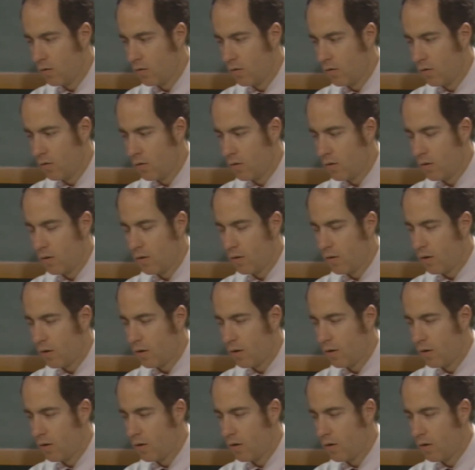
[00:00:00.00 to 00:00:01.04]

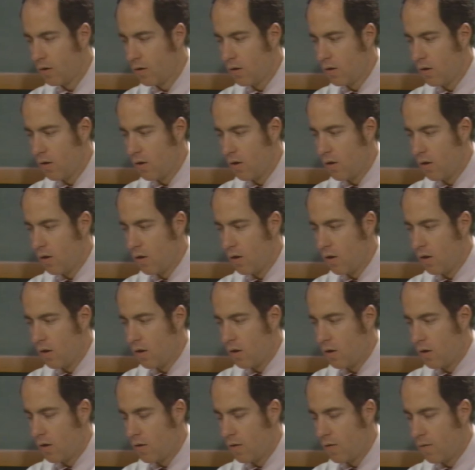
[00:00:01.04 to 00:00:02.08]

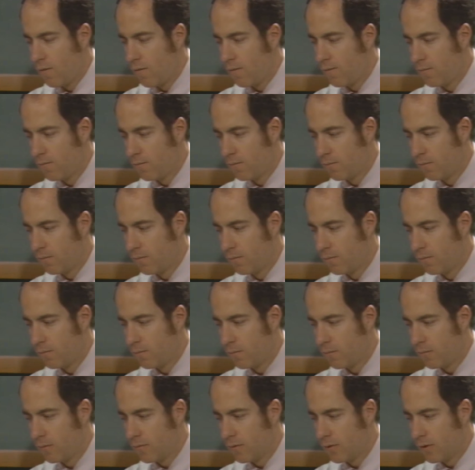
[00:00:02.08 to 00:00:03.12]

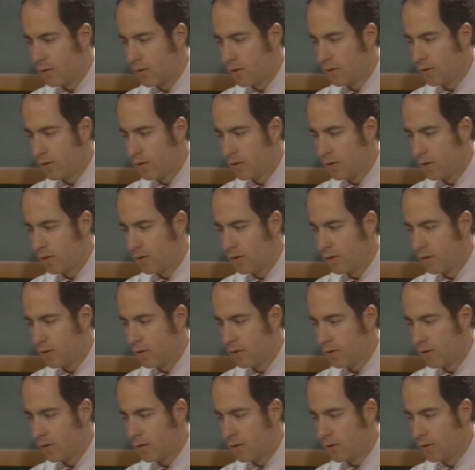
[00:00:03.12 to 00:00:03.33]
(silence)